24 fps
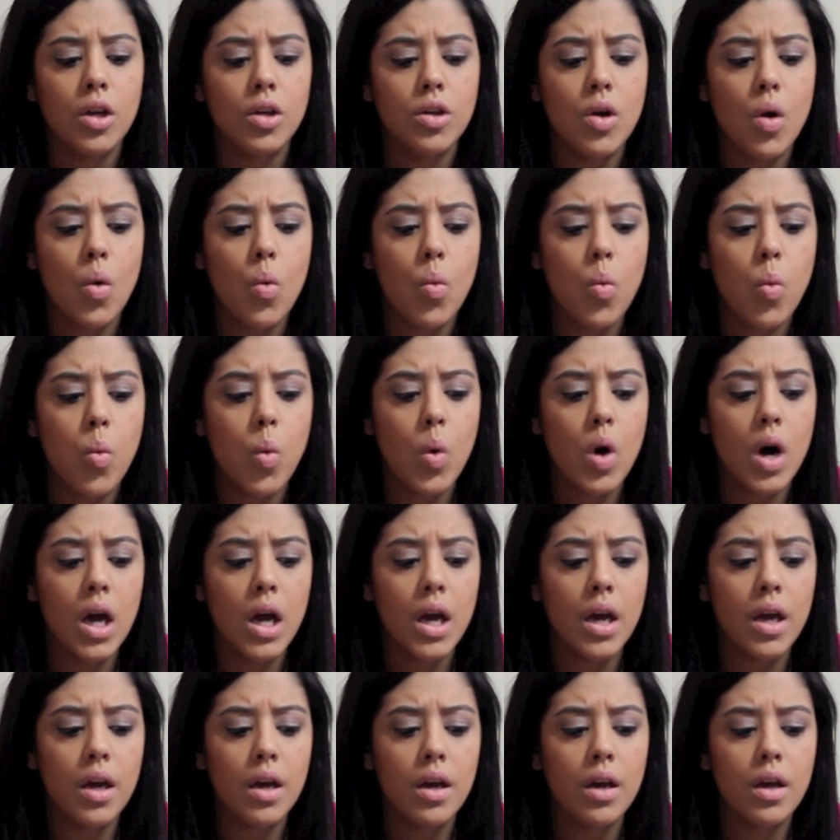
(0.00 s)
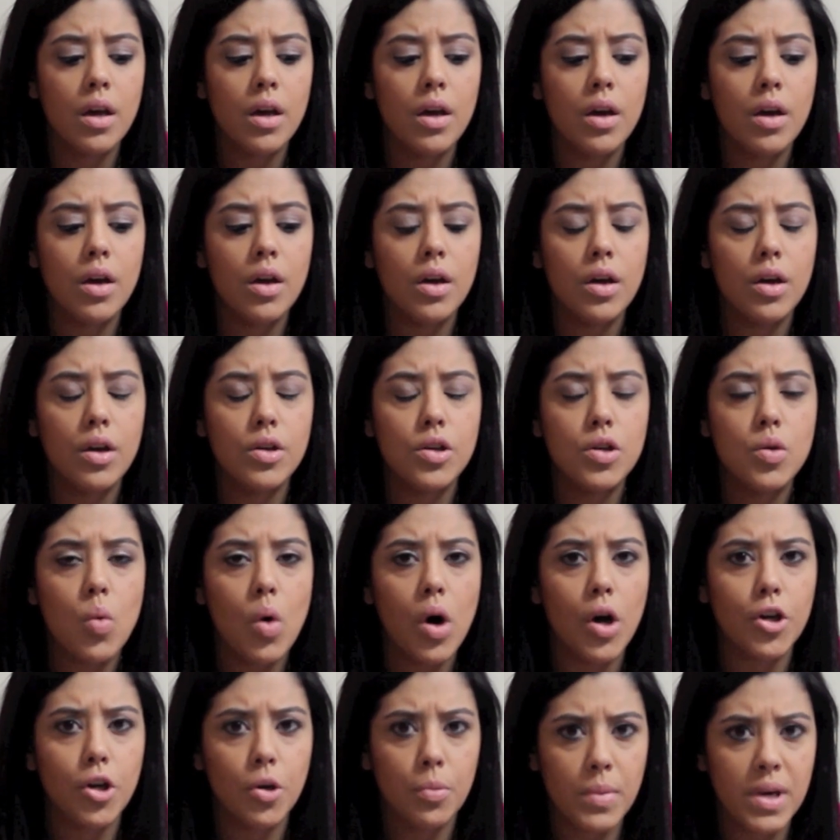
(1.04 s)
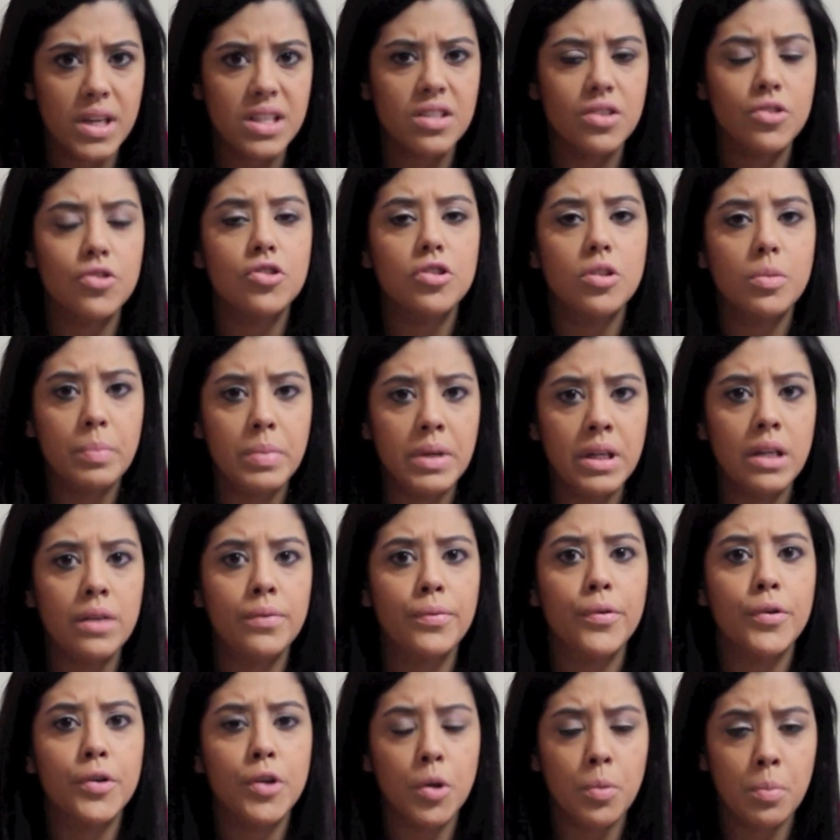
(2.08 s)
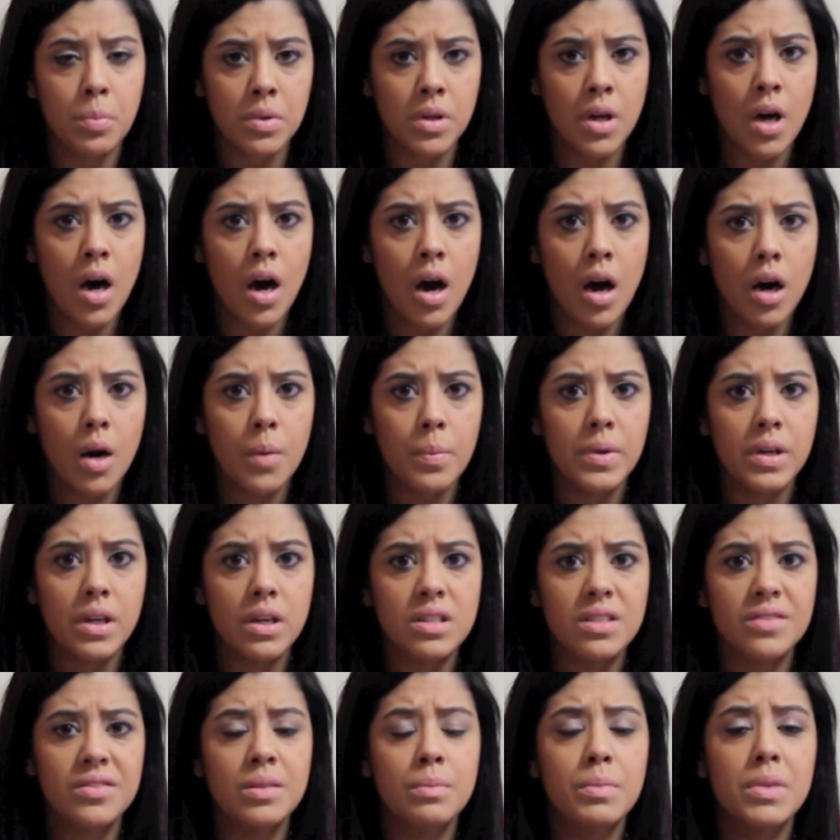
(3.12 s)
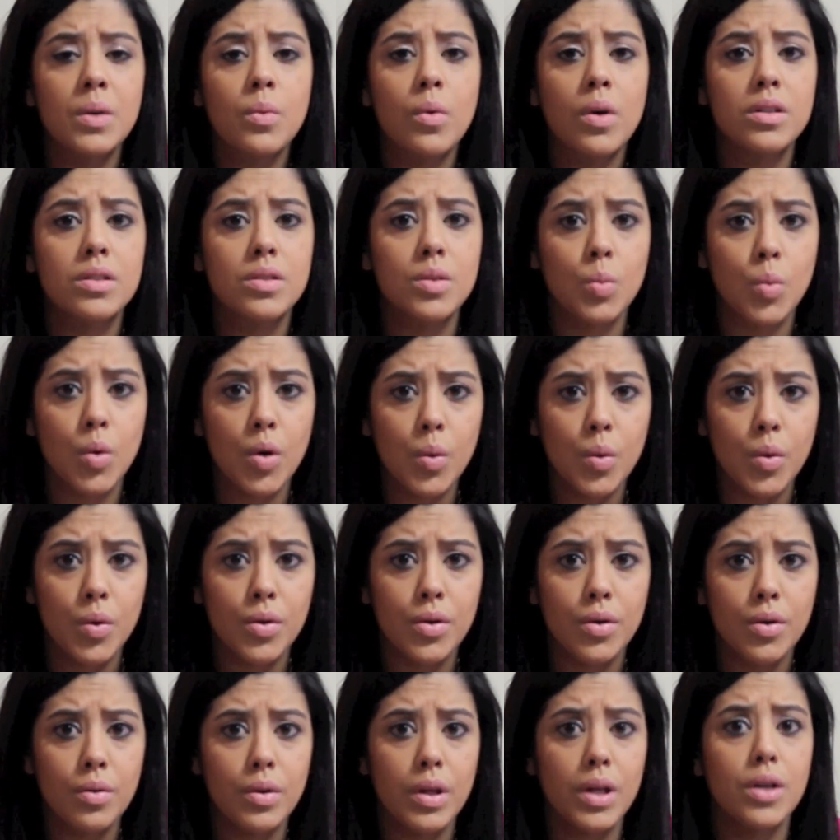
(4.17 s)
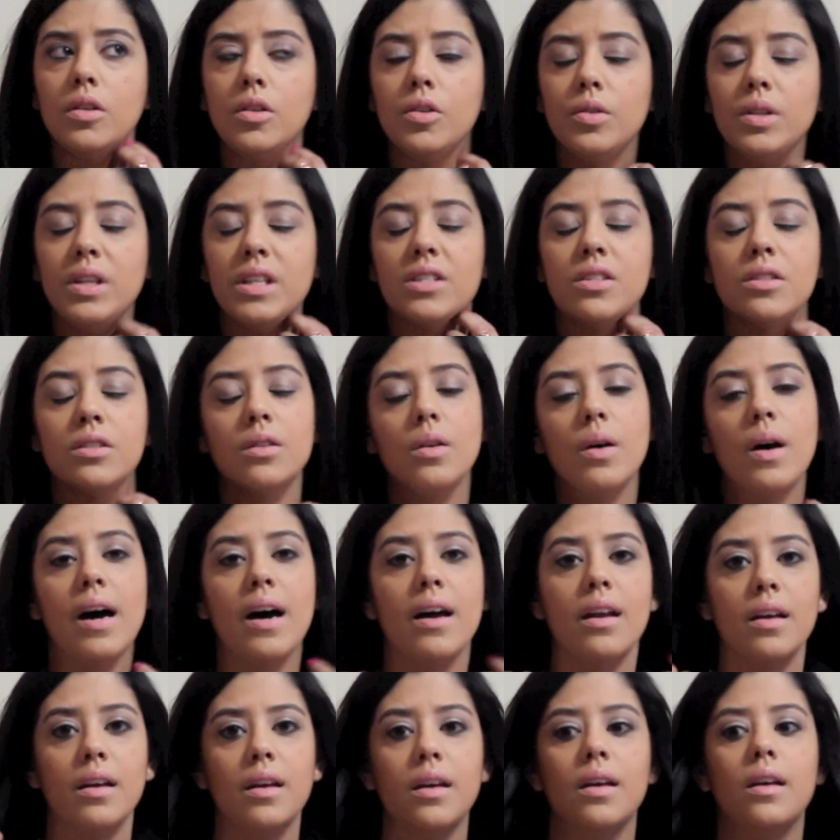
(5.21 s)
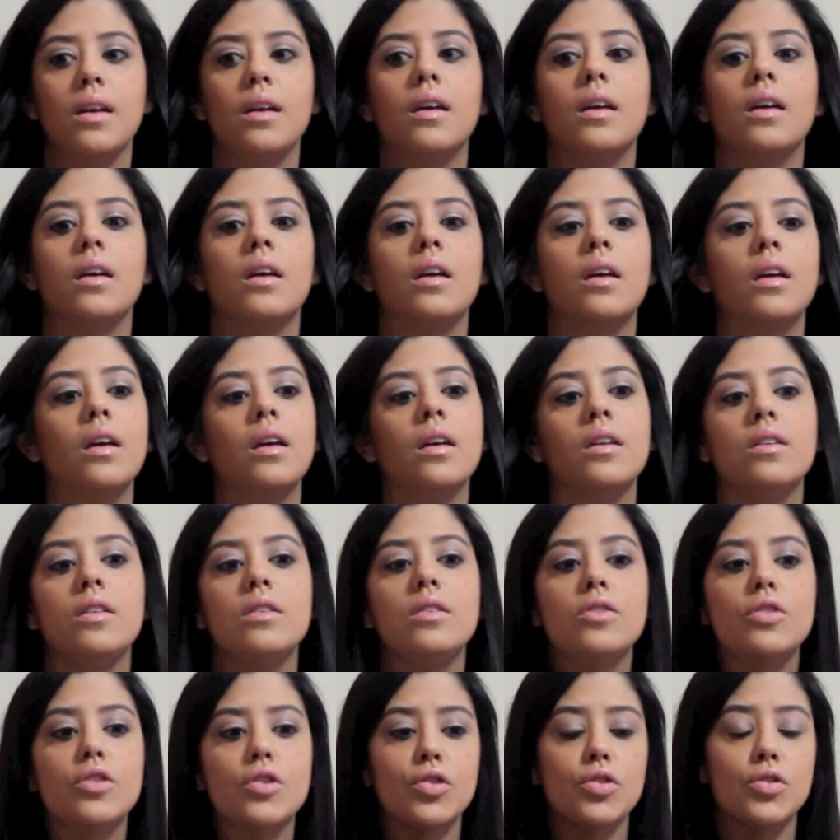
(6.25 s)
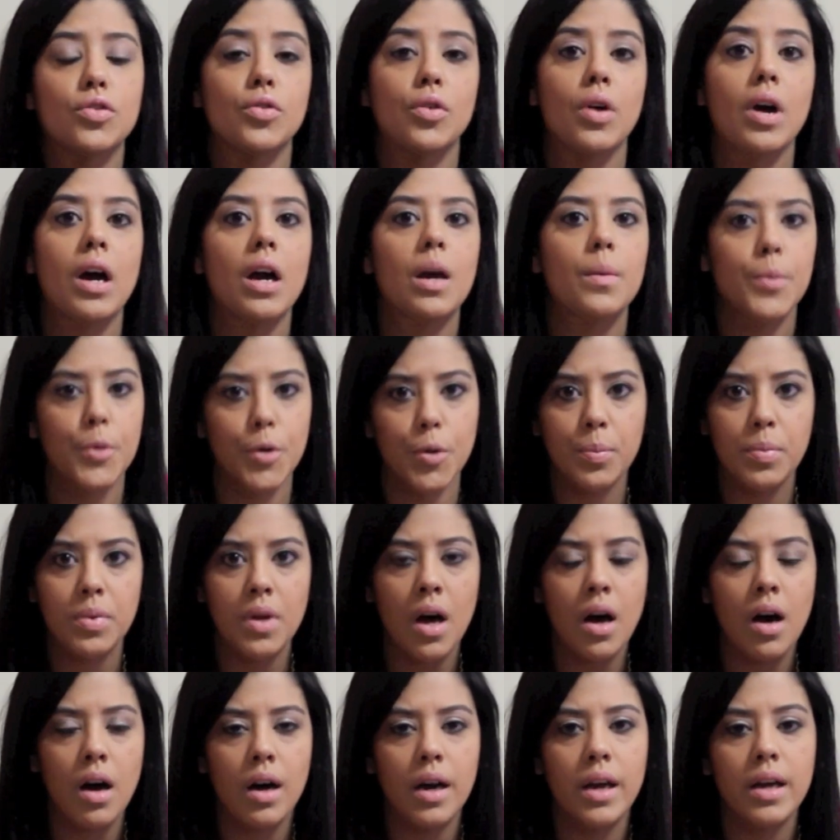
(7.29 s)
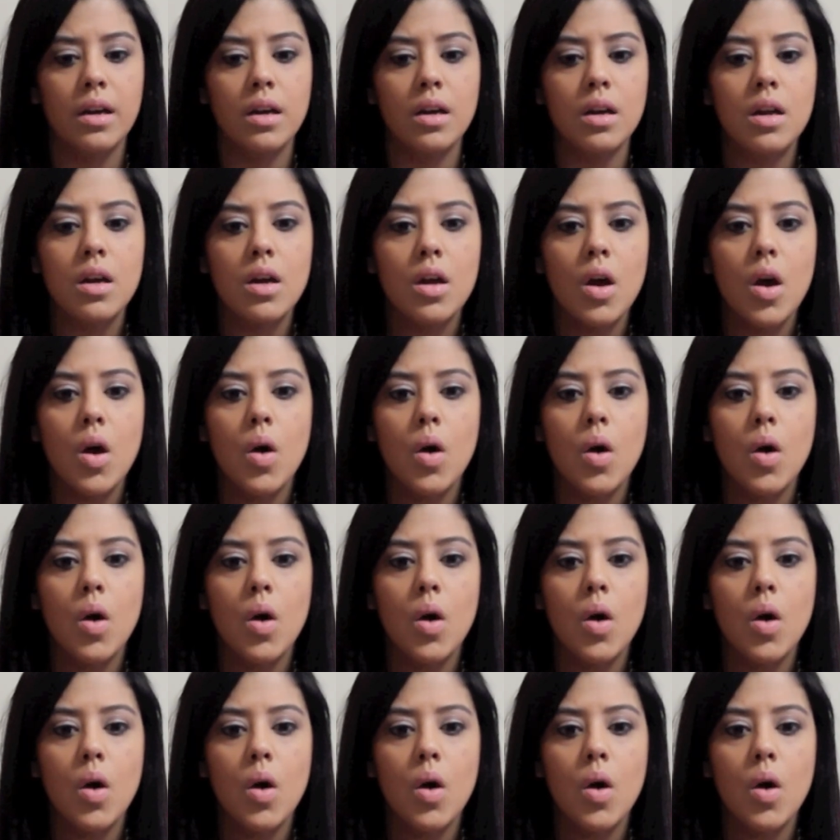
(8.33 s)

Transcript: you know, what you want your message to be for your blog. Because if somebody wants to work with you, like, you need to know how to describe your blog and